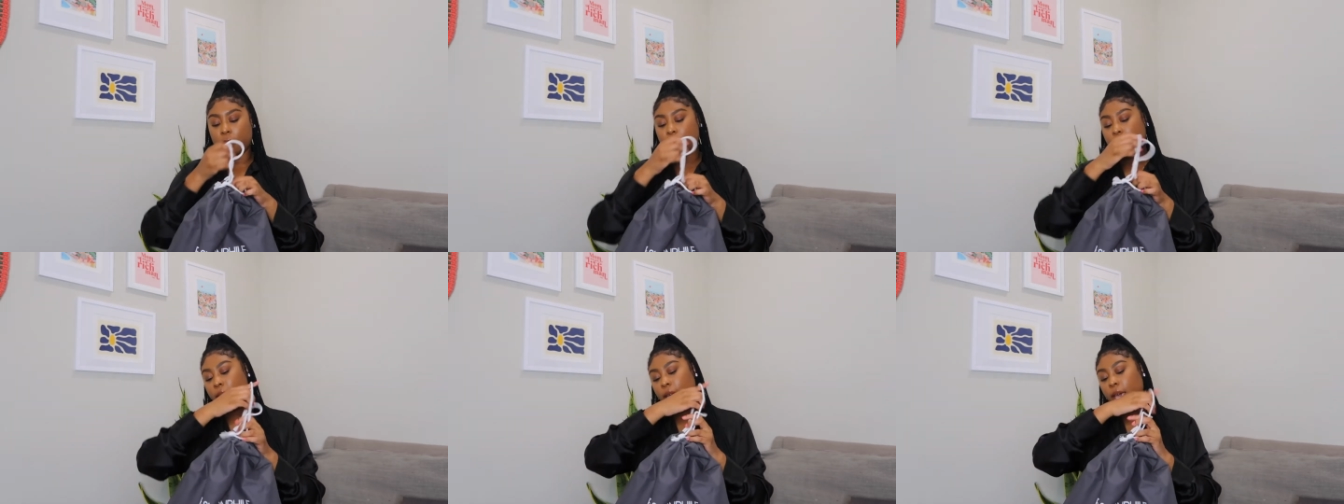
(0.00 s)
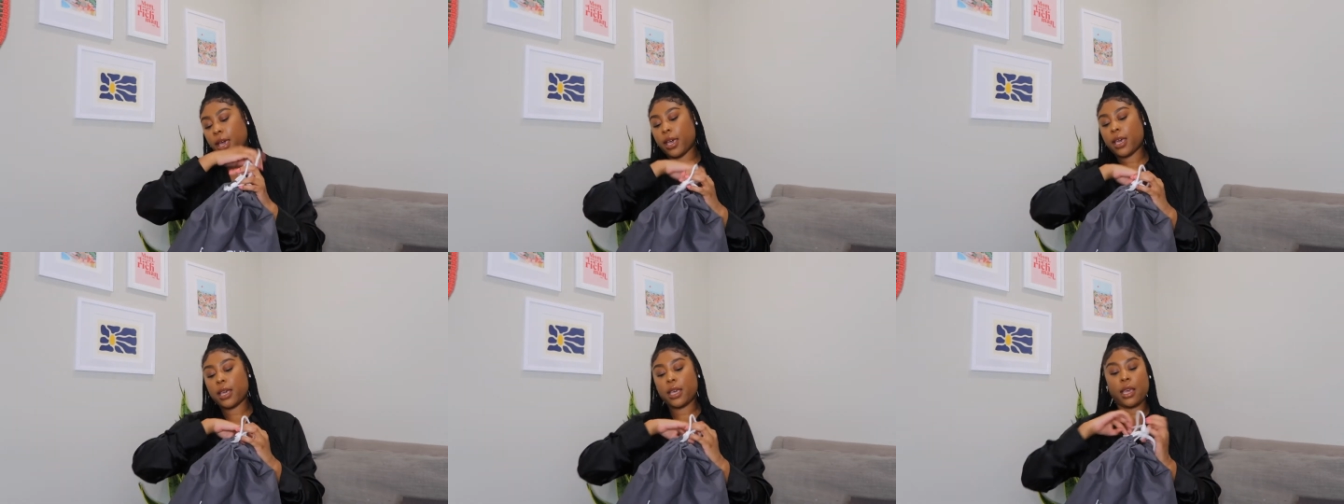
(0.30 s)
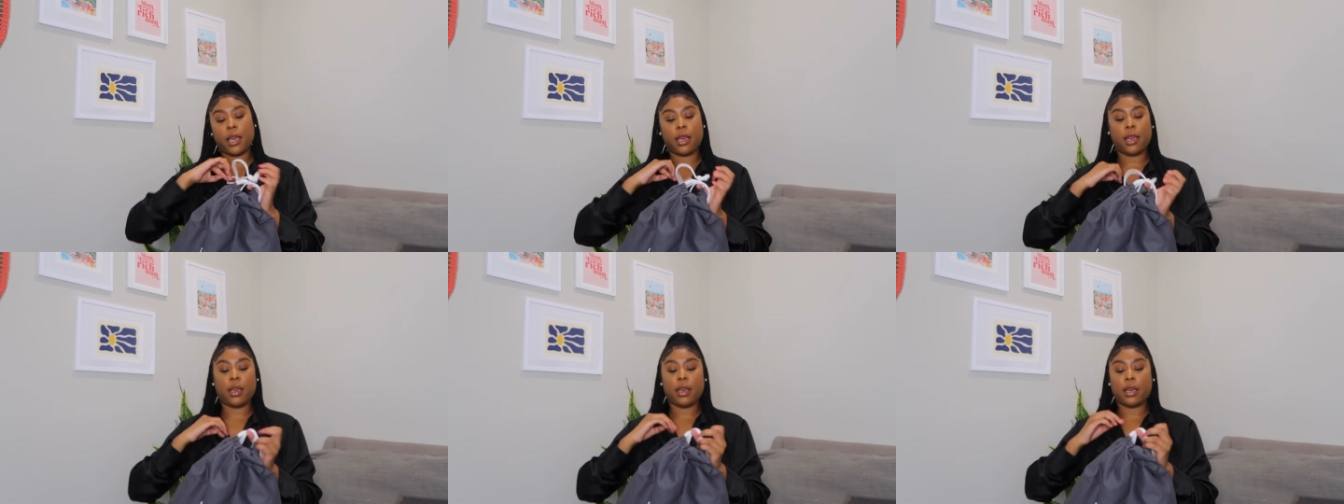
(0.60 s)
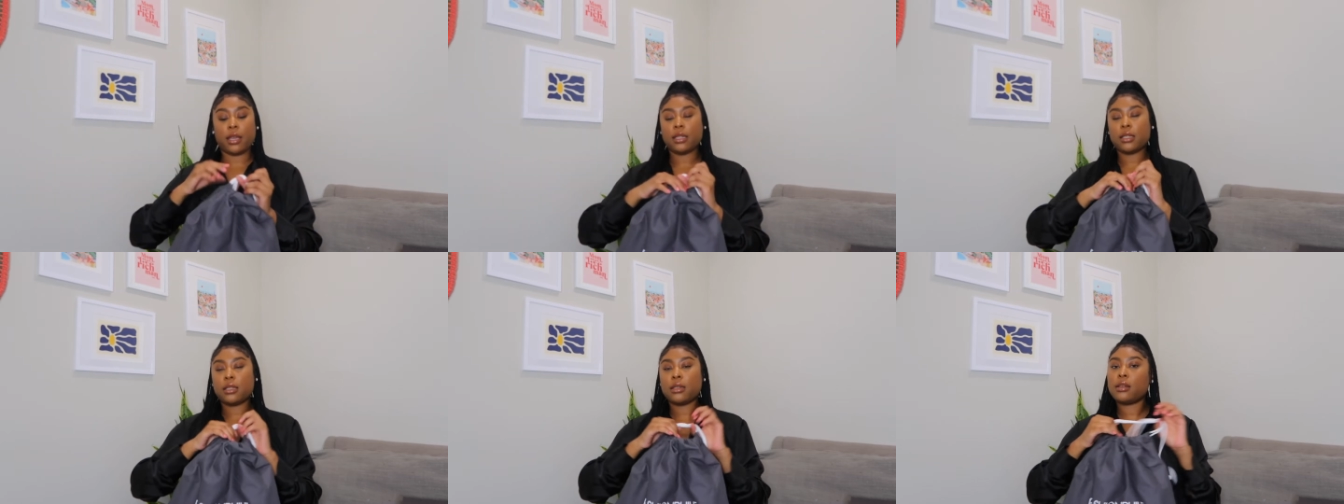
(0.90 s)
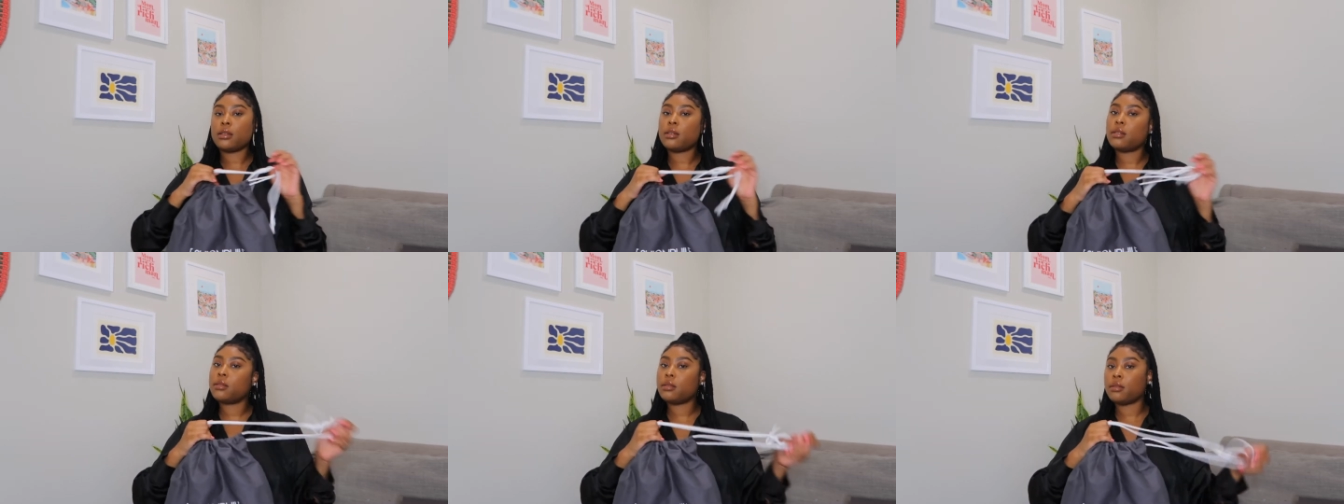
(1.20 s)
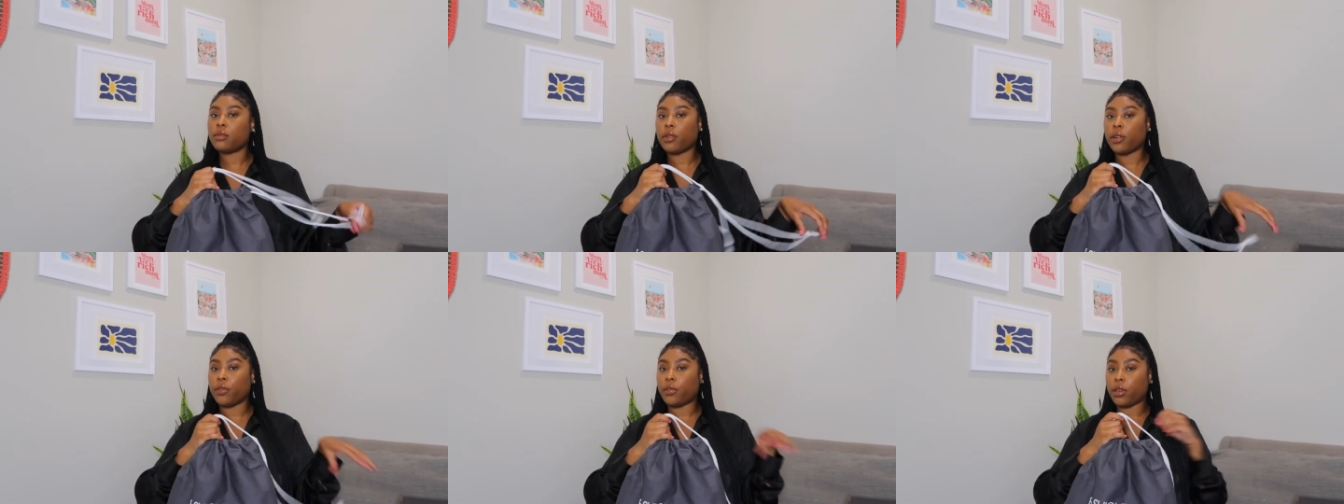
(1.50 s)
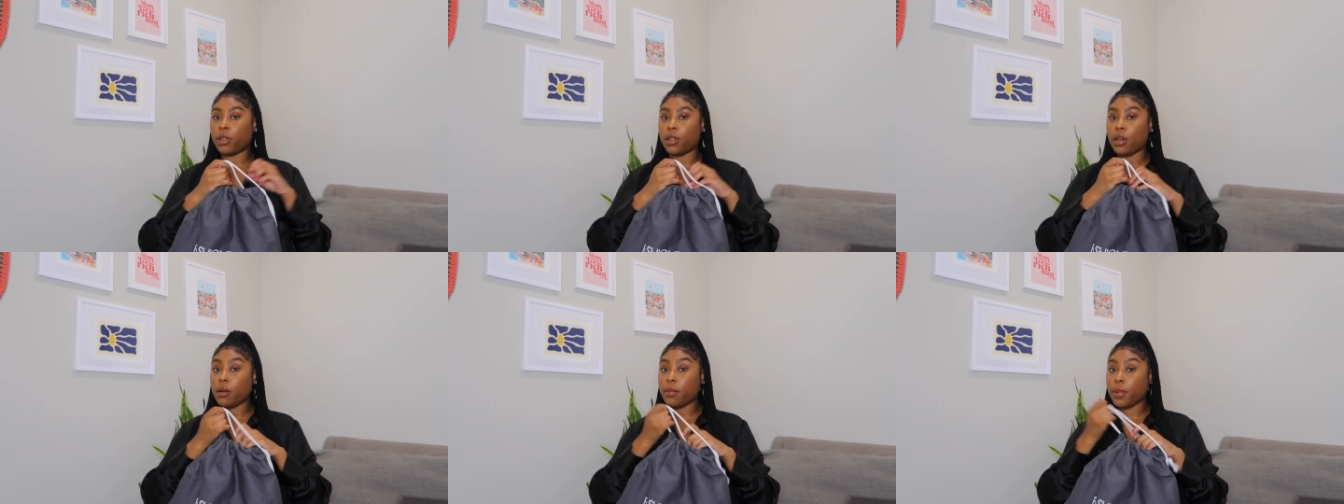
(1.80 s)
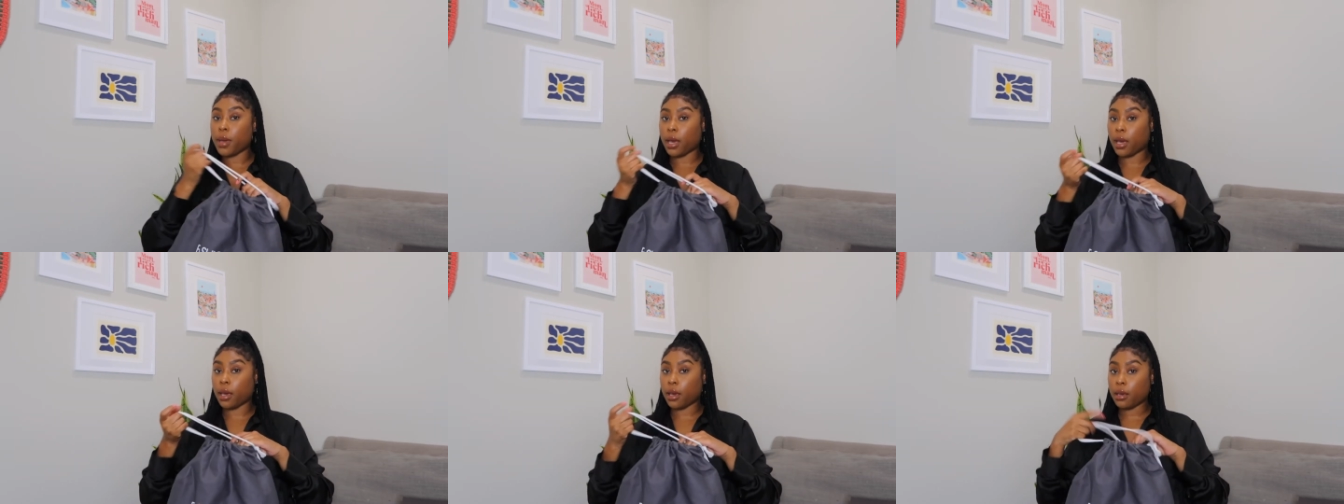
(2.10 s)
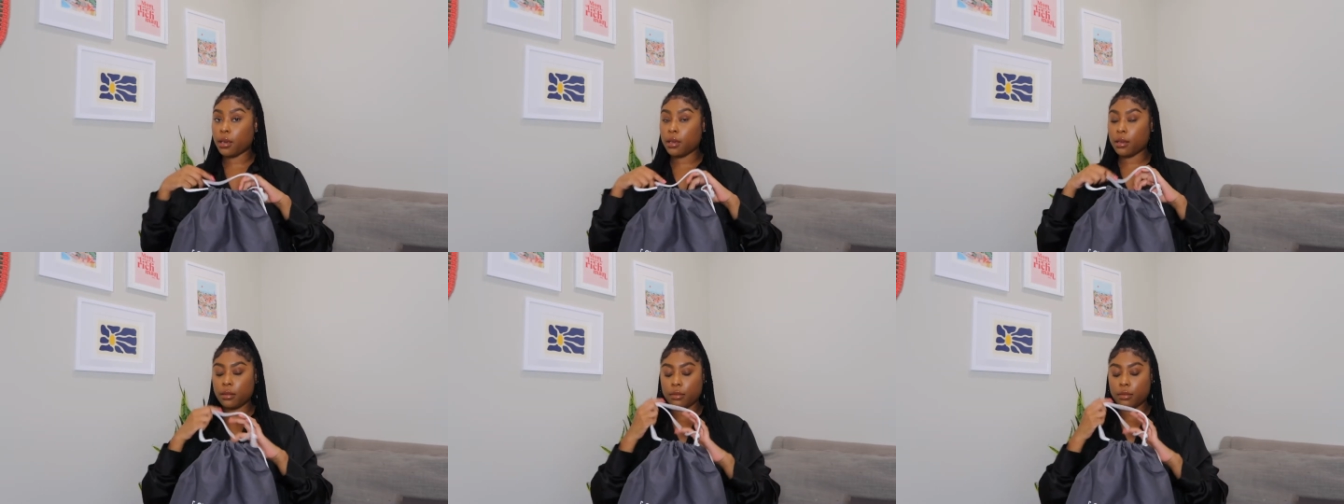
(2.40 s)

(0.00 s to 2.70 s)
bag and reveal our bag.